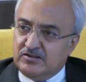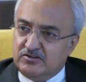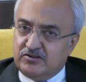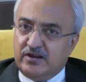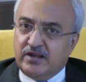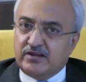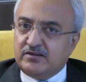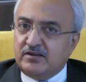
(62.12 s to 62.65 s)

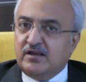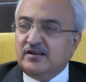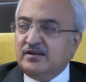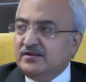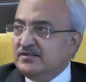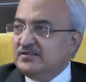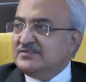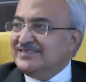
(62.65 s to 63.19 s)
Direct
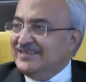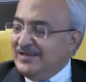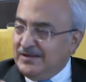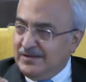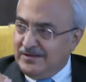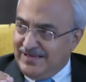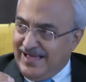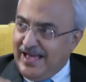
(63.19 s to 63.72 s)
current is,
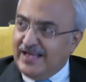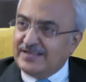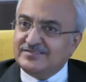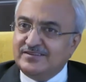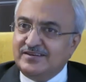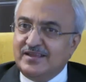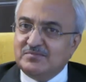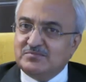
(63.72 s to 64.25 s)
as
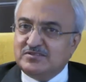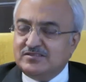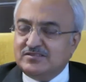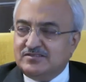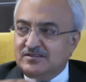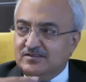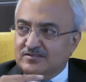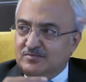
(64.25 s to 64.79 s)
the name says,
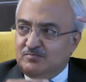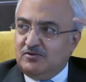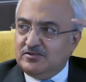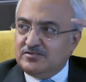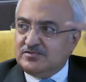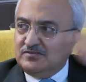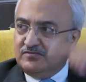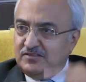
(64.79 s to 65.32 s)
there is a
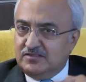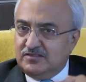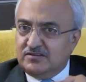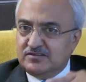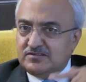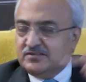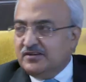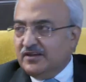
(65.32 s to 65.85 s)
positive and there
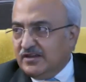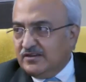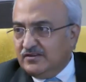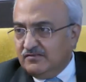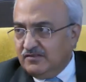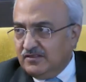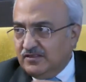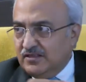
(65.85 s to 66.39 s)
is a
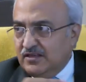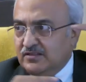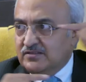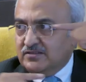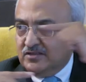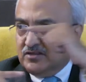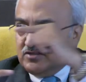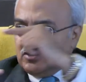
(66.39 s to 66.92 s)
negative, and it's
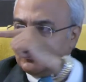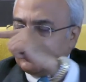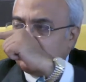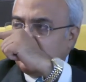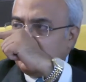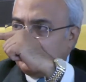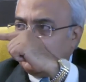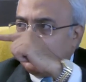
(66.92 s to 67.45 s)
a, it's a
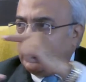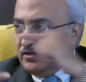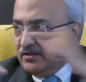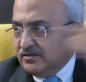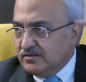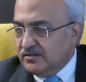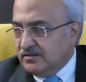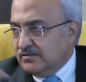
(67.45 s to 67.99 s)
straight line,
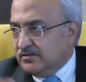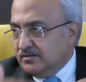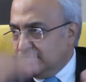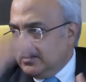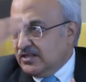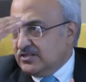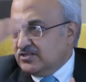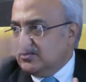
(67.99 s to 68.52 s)
and
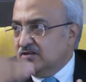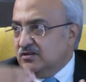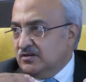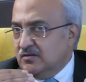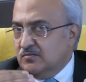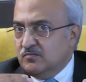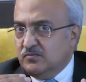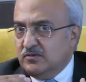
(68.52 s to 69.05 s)
that's the
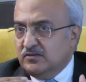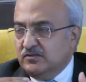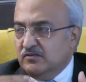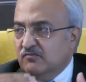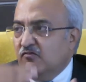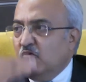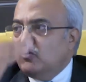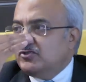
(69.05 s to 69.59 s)
the
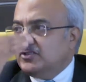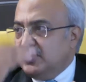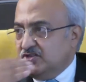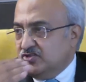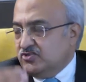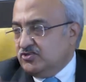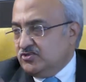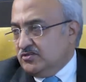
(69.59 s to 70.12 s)
voltage uh,